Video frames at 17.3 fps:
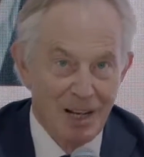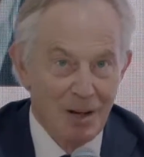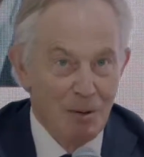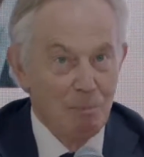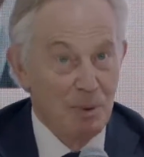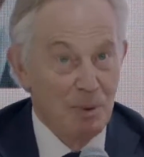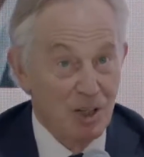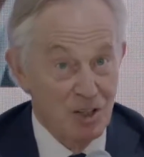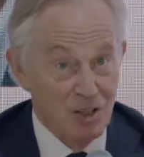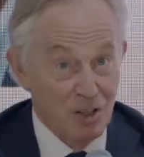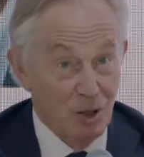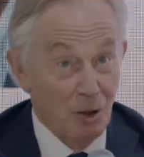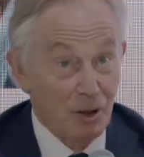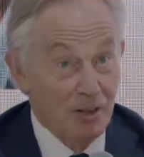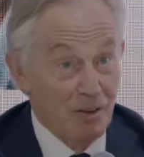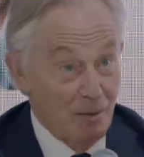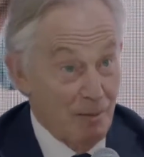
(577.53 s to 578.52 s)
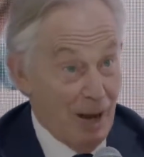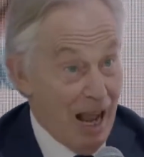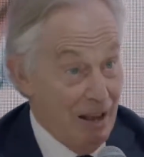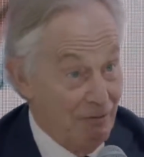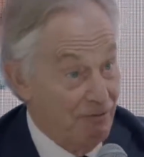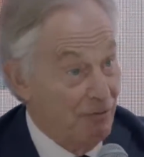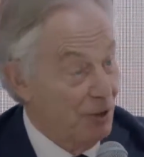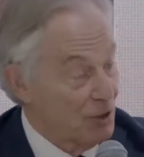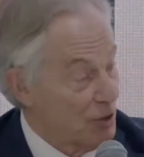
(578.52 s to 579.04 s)
because a lot of them
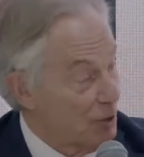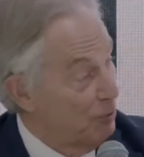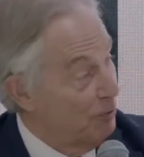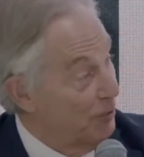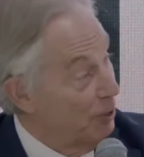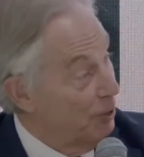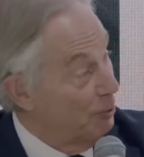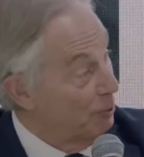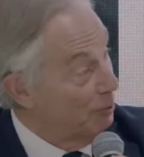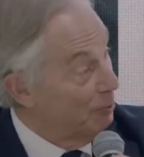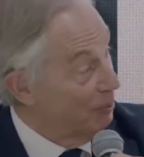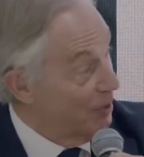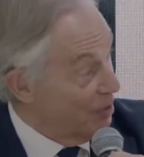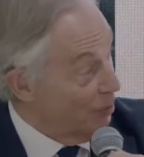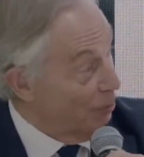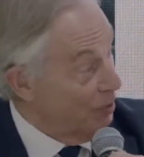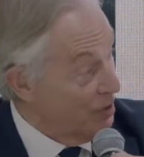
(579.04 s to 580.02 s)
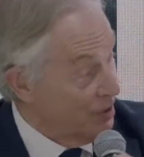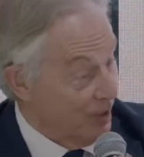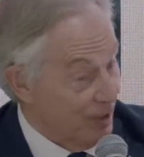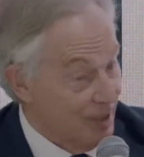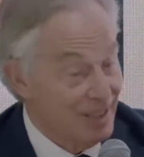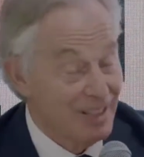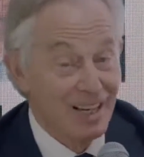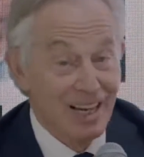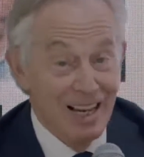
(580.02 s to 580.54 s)
have fossil fuel
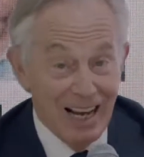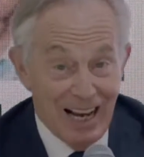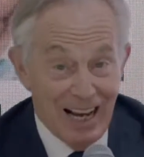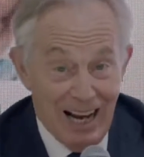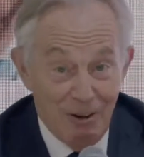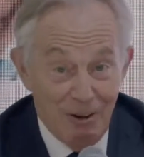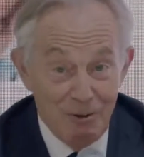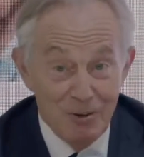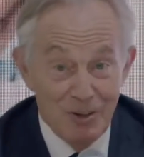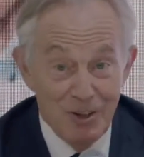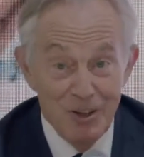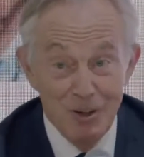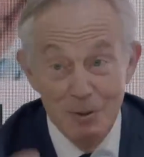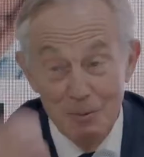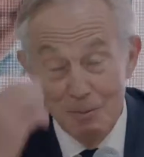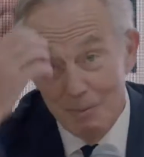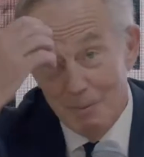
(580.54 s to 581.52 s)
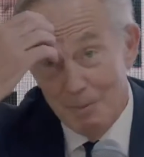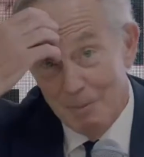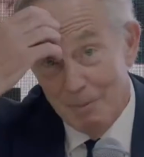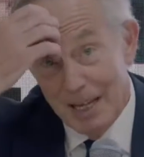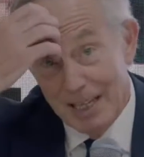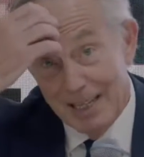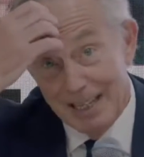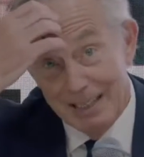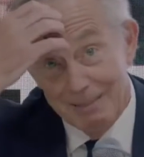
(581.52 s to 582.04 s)
resources, how do you
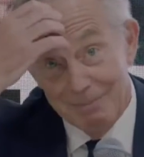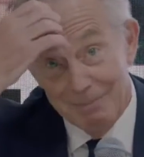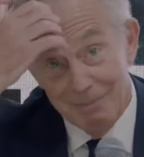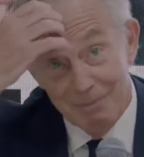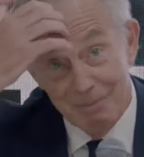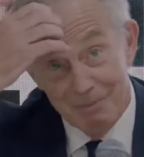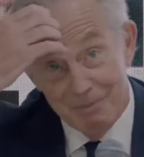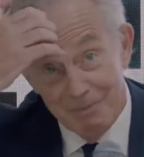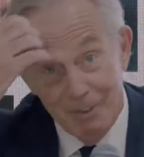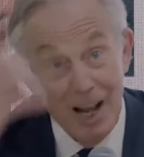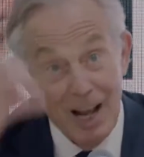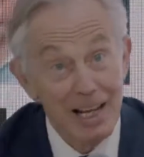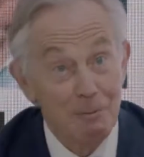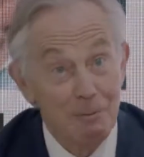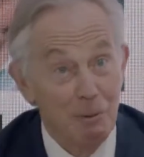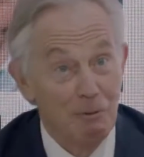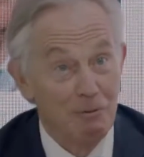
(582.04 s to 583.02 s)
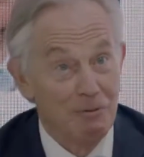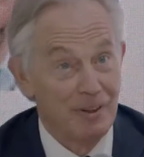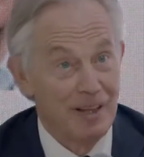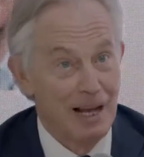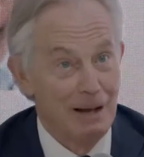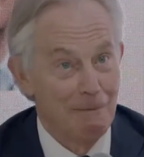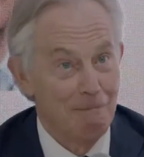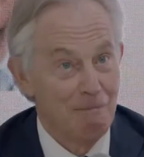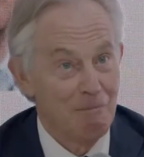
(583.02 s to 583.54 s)
make it viable for
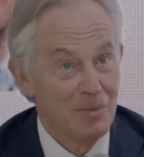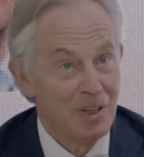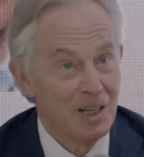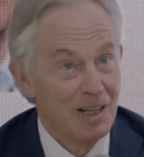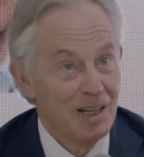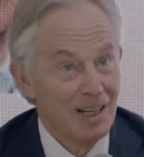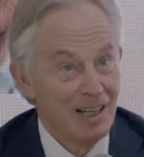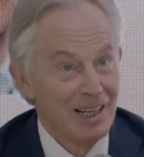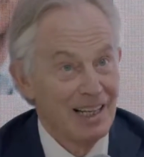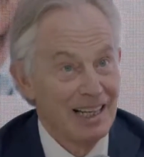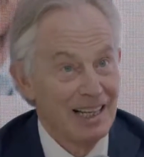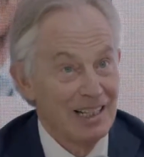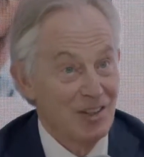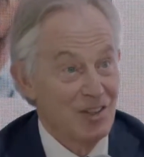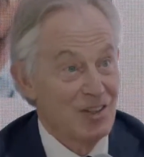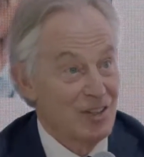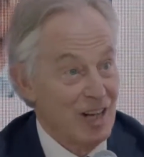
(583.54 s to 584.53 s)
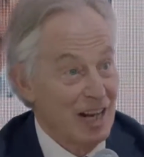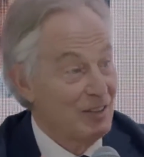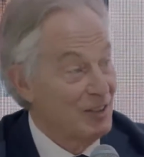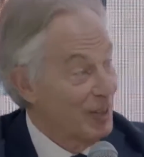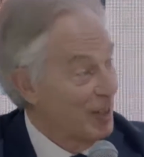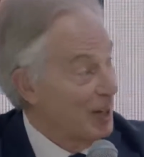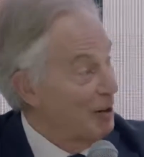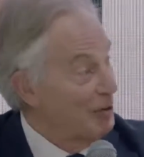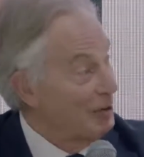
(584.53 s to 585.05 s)
them instead
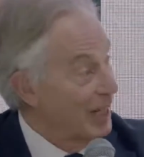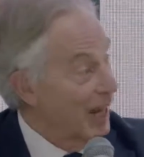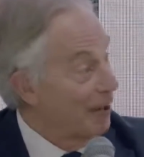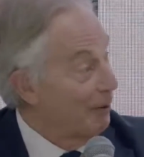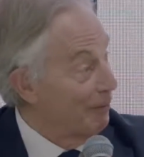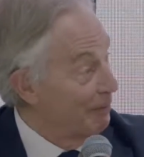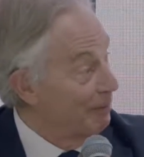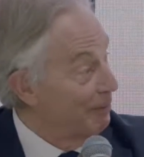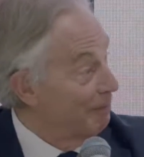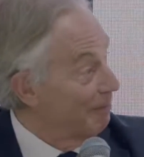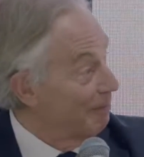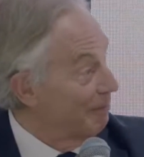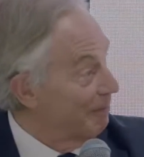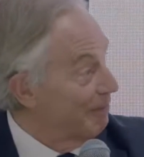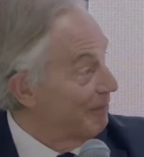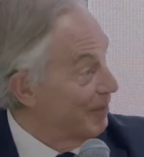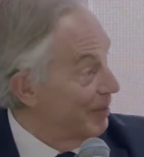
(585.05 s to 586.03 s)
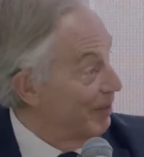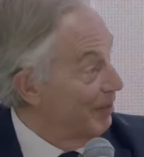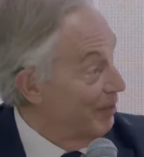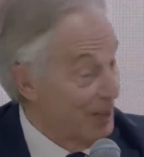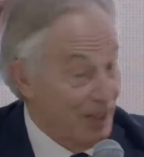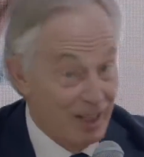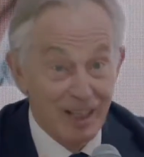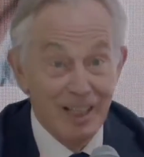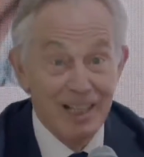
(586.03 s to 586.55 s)
to go down
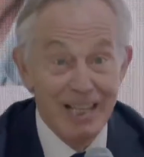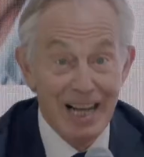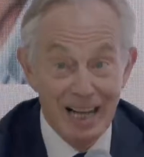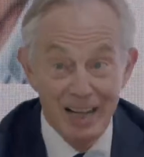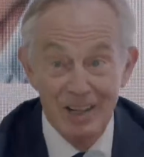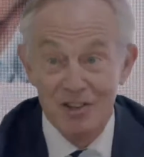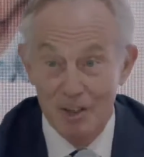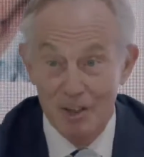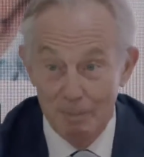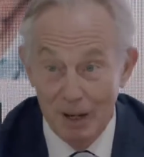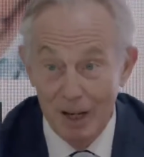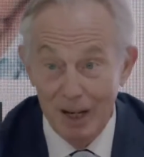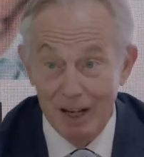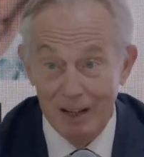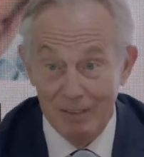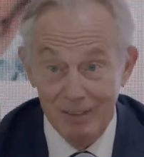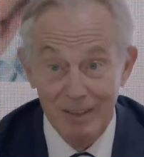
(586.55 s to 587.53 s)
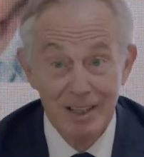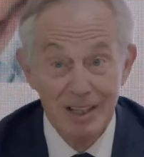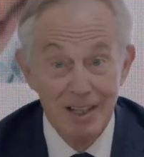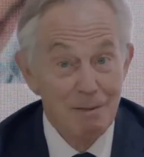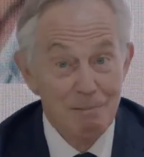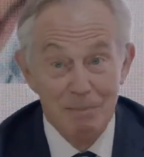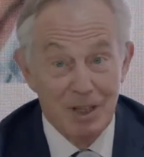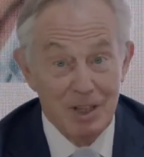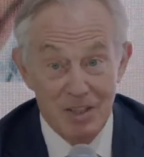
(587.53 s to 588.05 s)
the clean energy path?
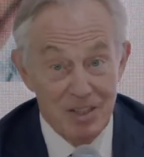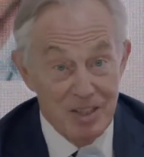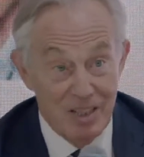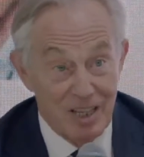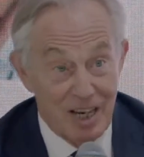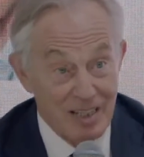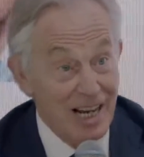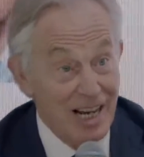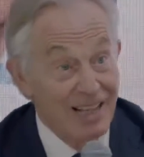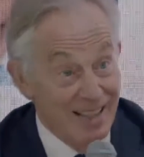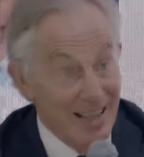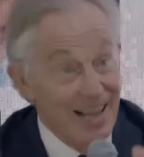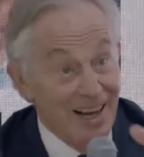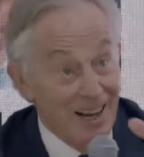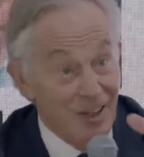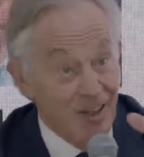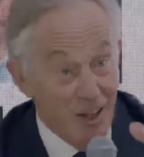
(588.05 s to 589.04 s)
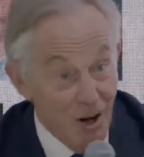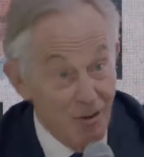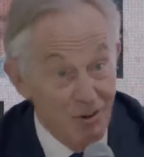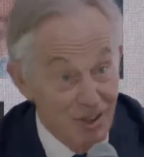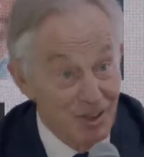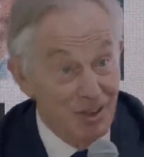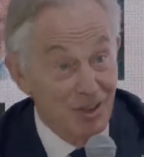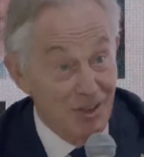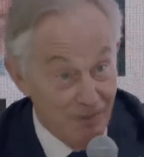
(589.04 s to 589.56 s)
Because, as I say, they are
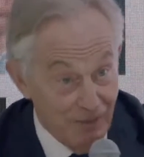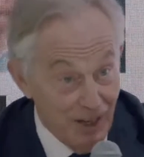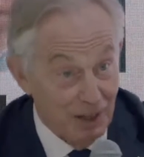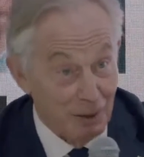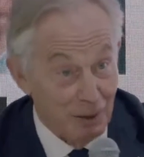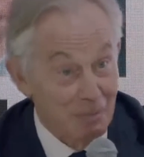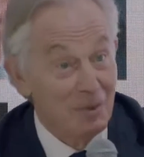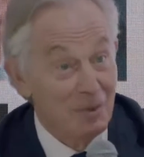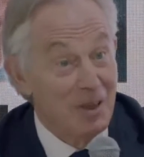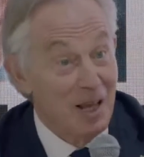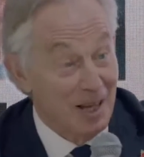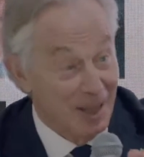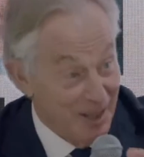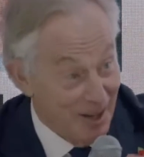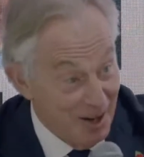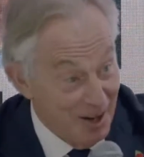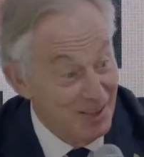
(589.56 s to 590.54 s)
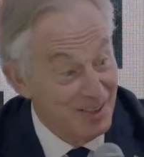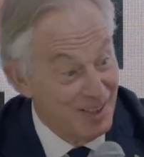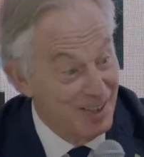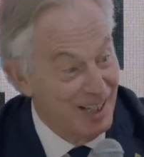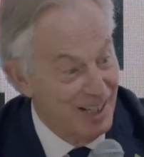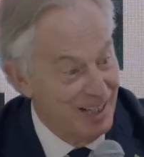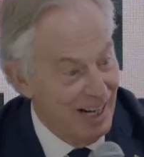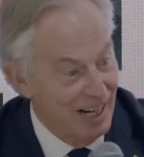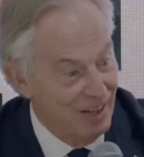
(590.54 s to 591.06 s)
going to develop, they're going to
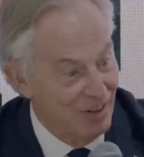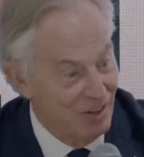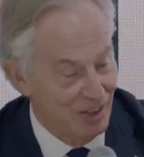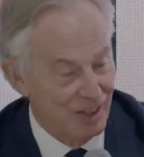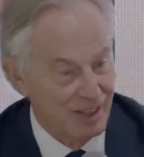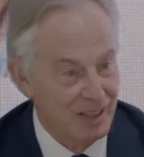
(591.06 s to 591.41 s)
need energy.